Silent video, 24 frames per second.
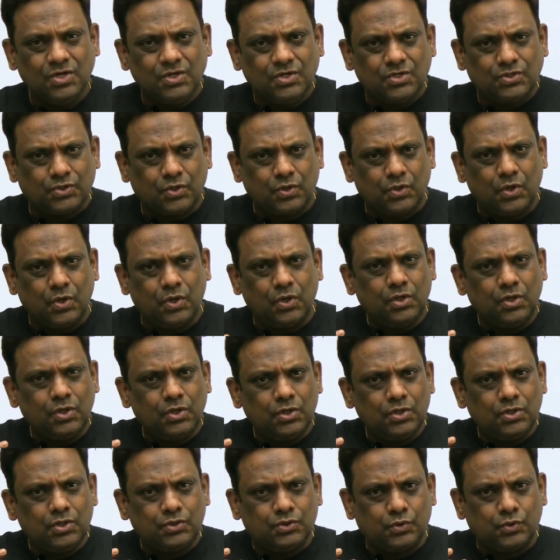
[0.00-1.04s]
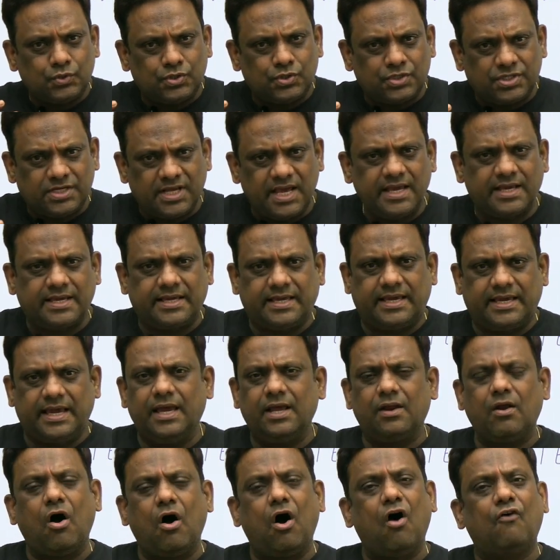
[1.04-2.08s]
So, to take
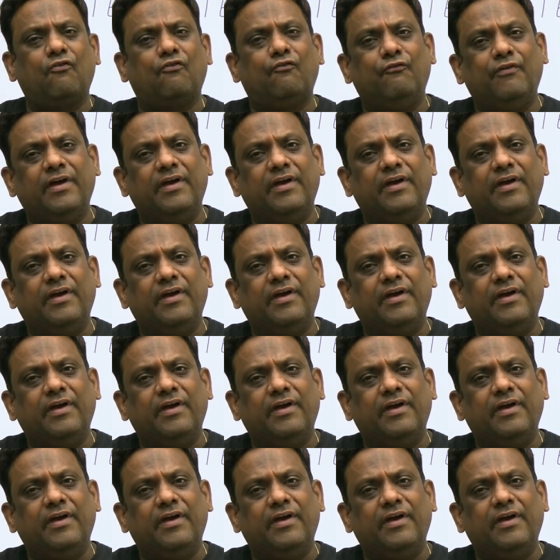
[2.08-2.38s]
care of